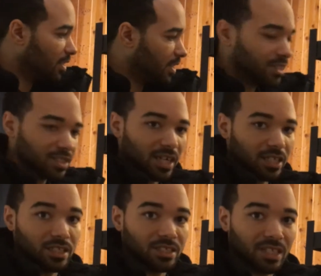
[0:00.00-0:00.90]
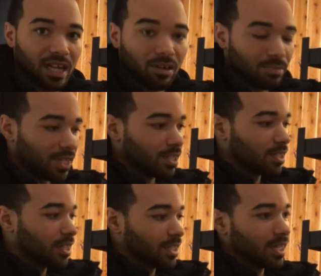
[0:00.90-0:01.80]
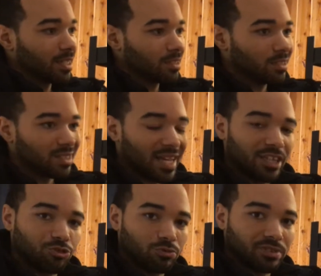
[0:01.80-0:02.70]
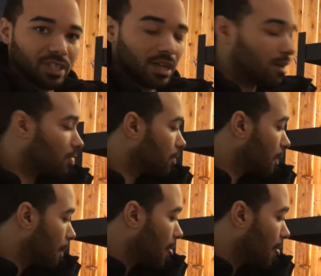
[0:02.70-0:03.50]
These got good sound, man. It got good natural sound.